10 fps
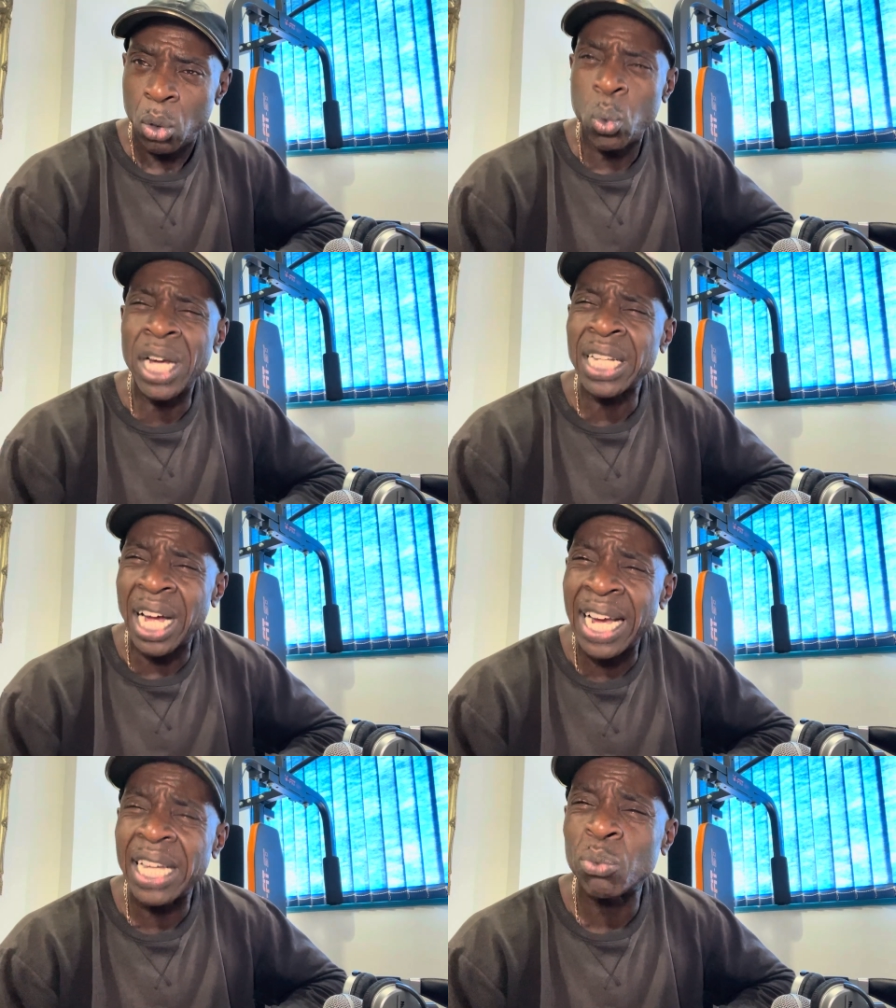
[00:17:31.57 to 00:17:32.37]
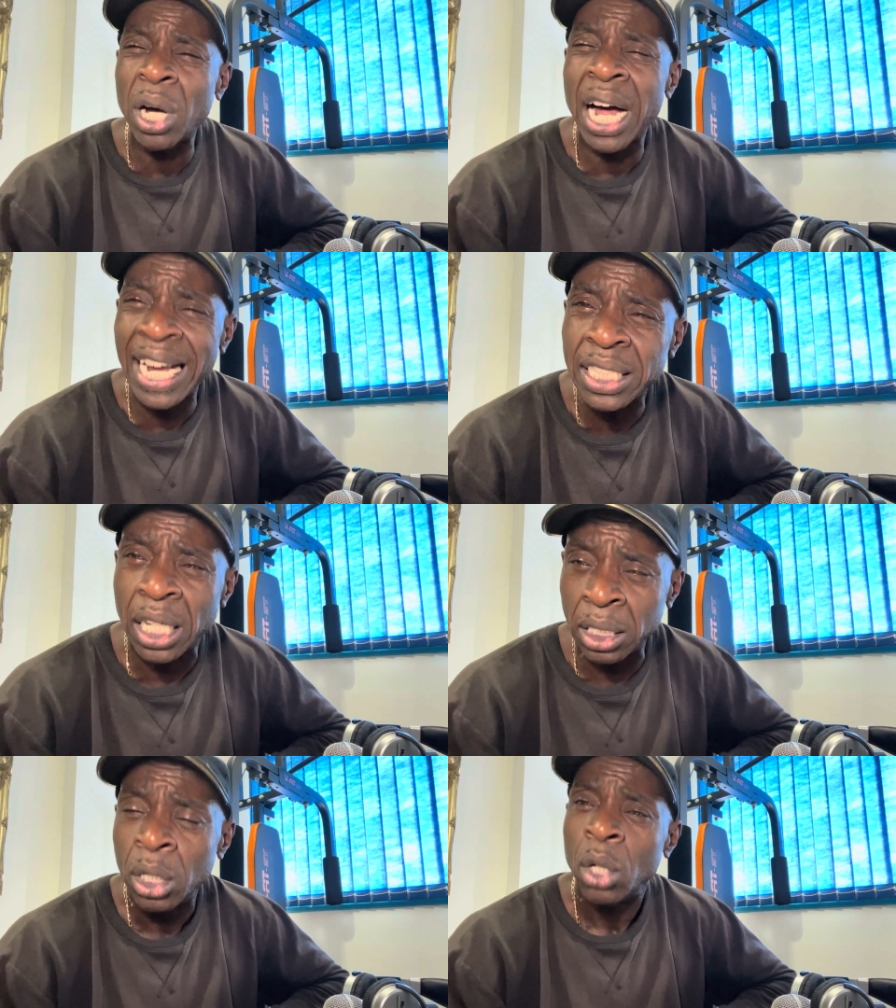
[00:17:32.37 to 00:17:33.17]
what I
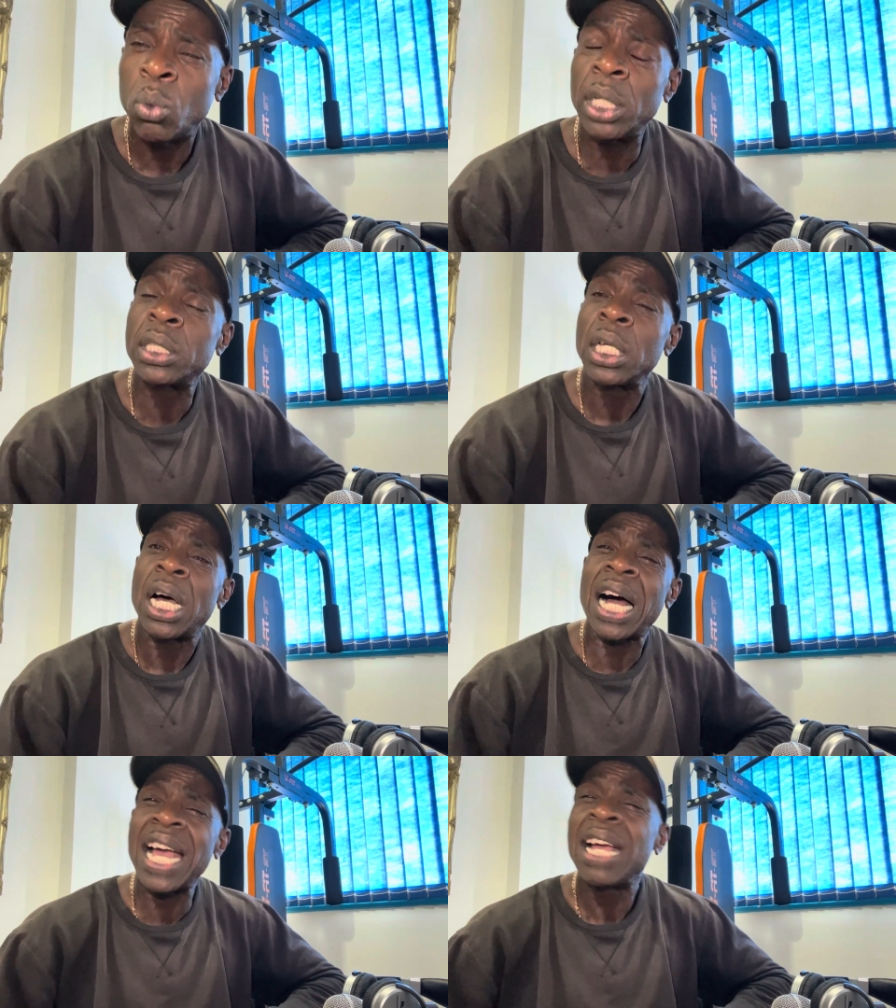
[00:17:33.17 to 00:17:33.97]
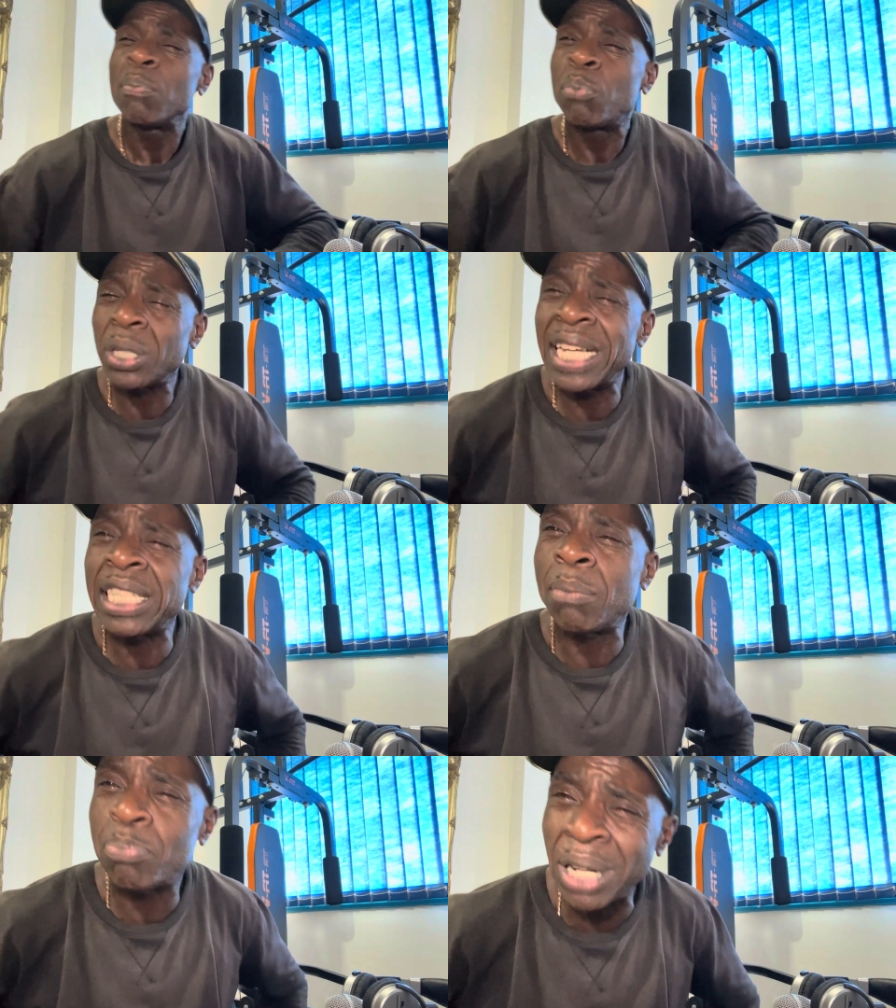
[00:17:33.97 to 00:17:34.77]
done was I put in
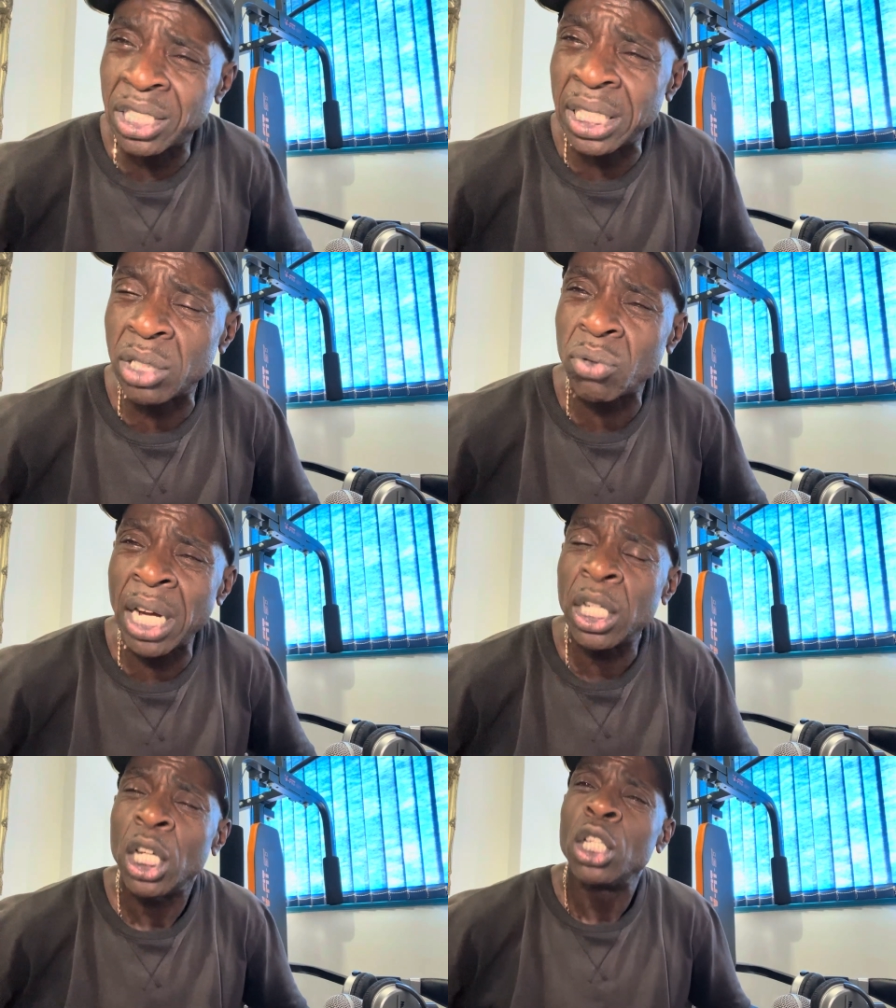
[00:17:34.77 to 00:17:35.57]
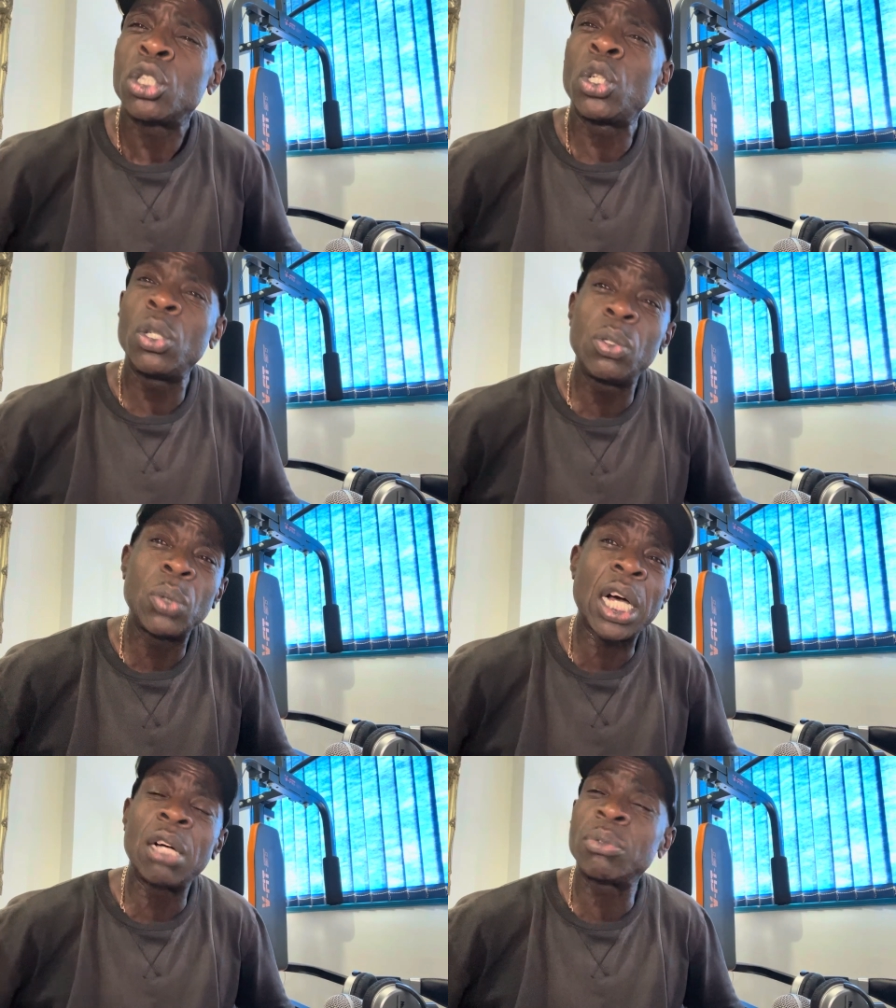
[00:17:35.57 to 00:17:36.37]
a budget, right,
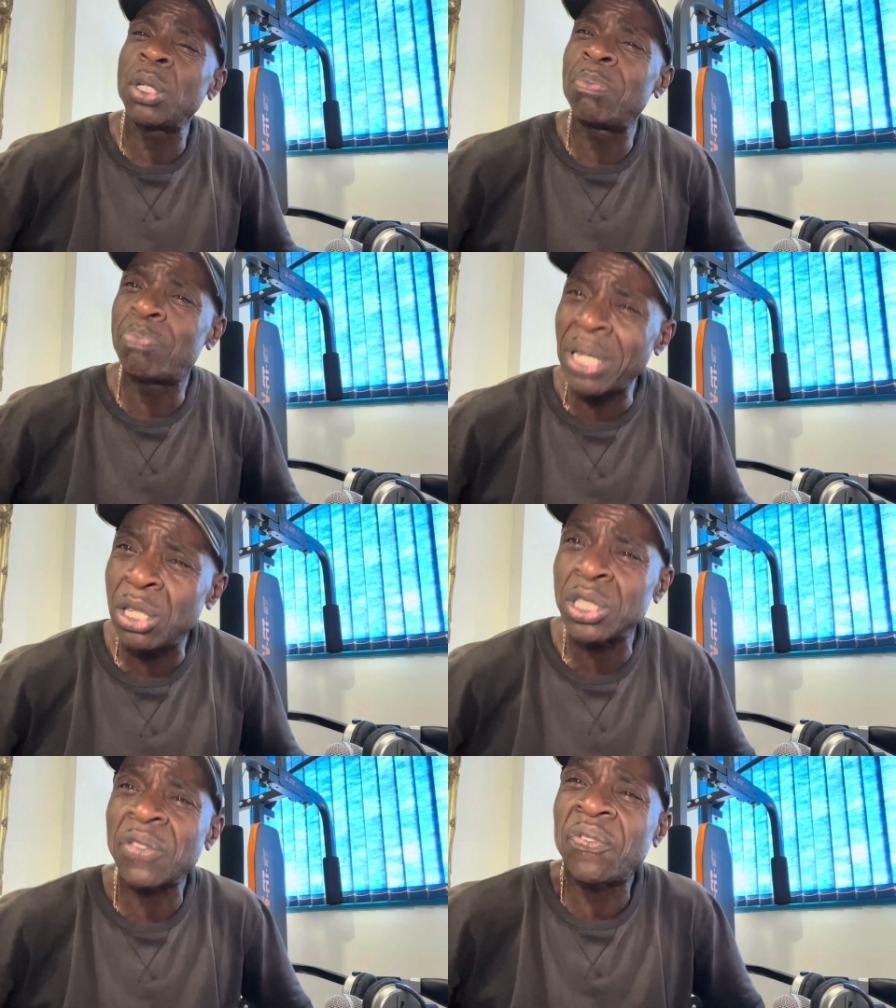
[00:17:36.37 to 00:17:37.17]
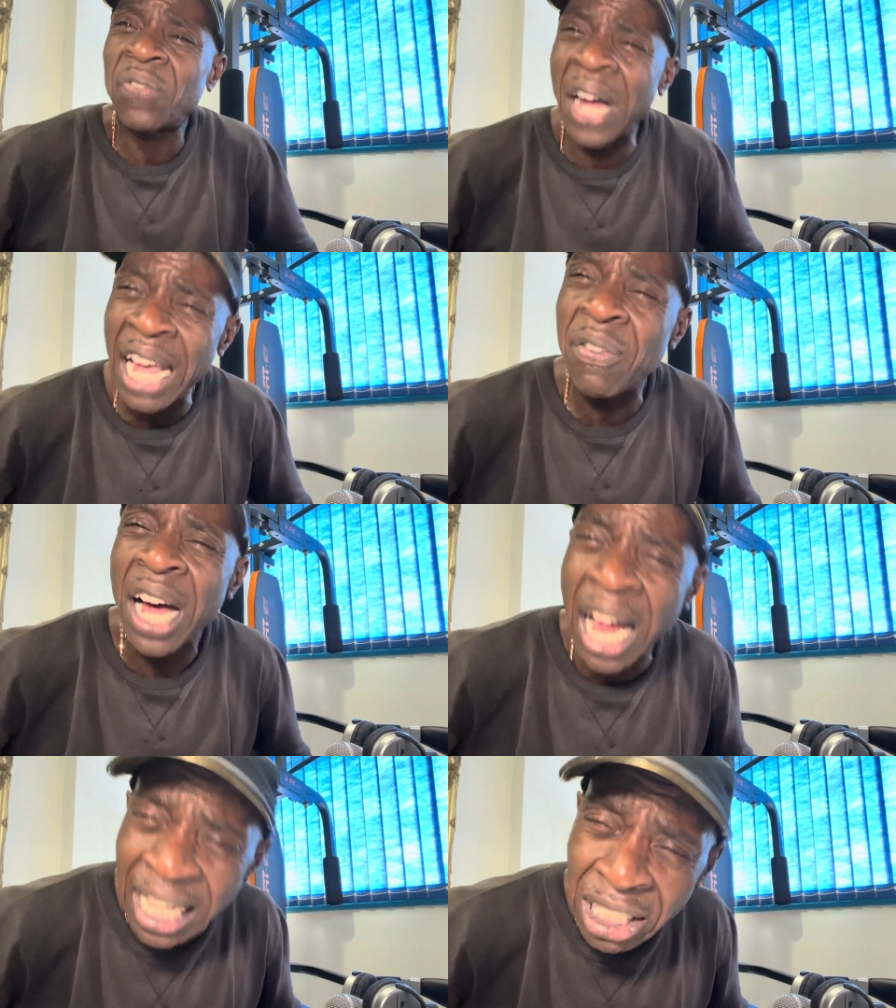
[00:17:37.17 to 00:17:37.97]
to build
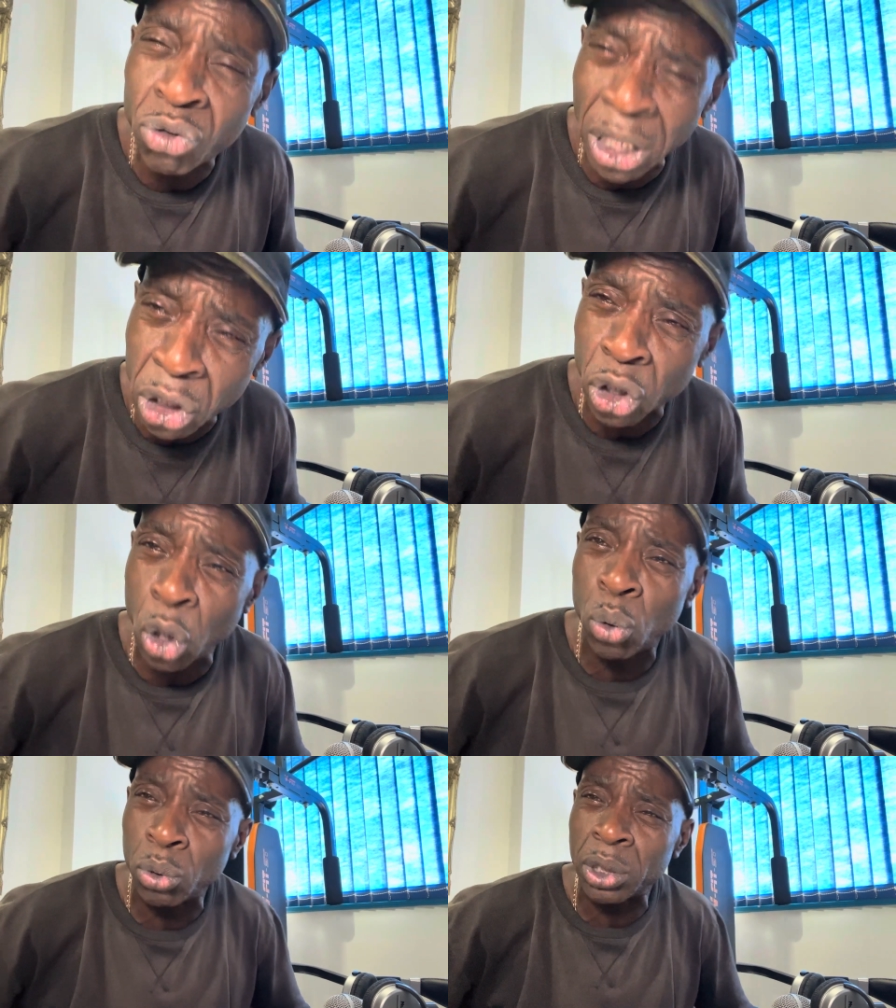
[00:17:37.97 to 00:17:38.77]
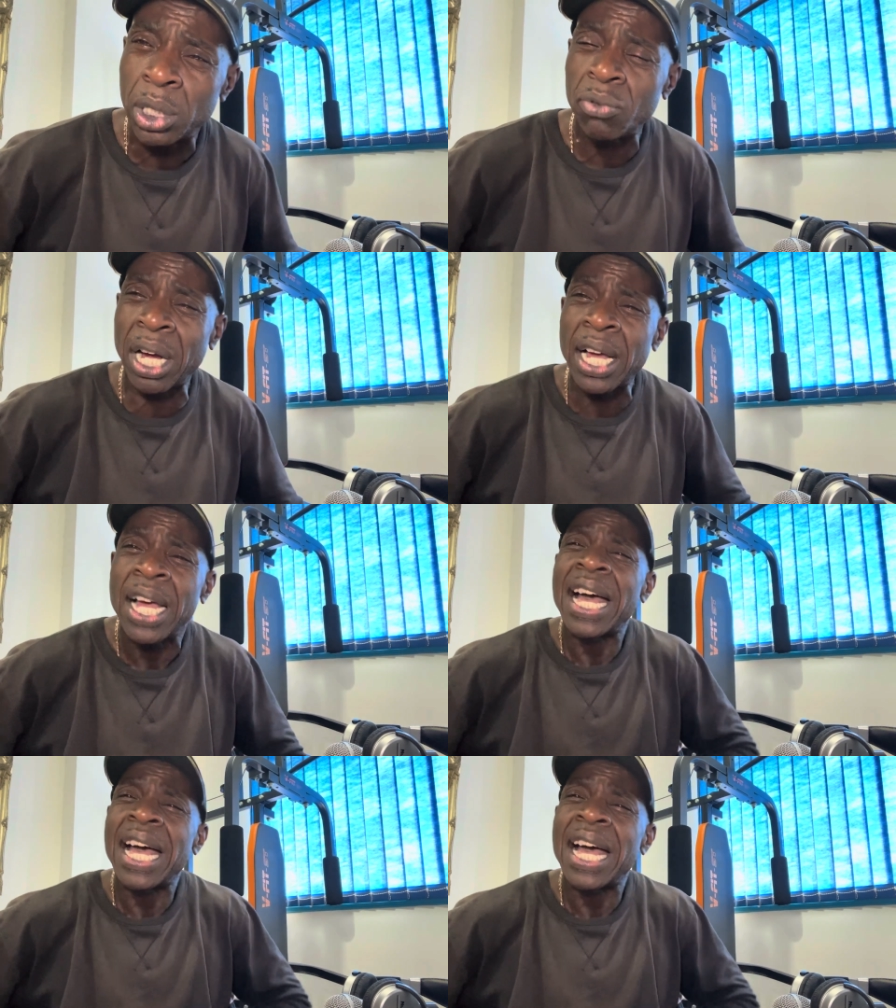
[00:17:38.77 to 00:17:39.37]
500 schools, right,